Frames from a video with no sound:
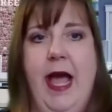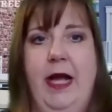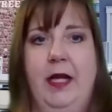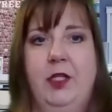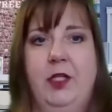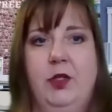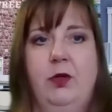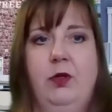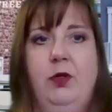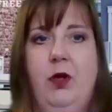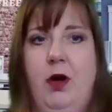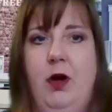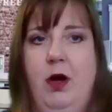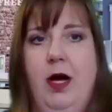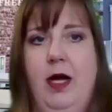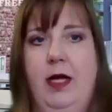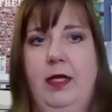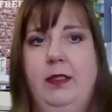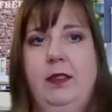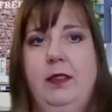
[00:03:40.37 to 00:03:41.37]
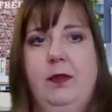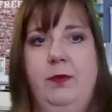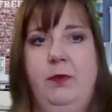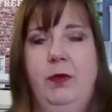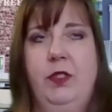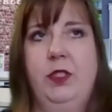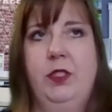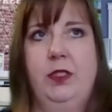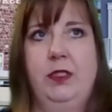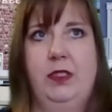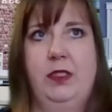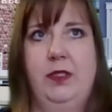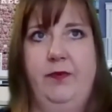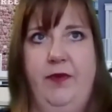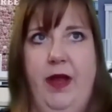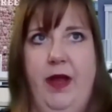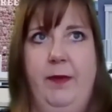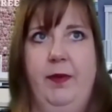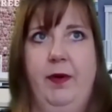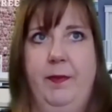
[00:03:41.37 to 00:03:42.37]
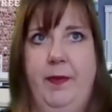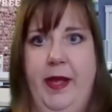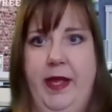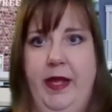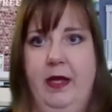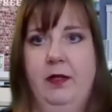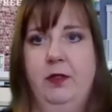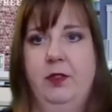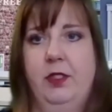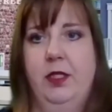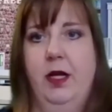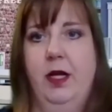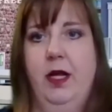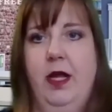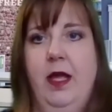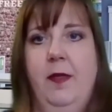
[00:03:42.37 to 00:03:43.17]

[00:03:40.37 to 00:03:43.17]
actual cause, which is the fibromyalgia.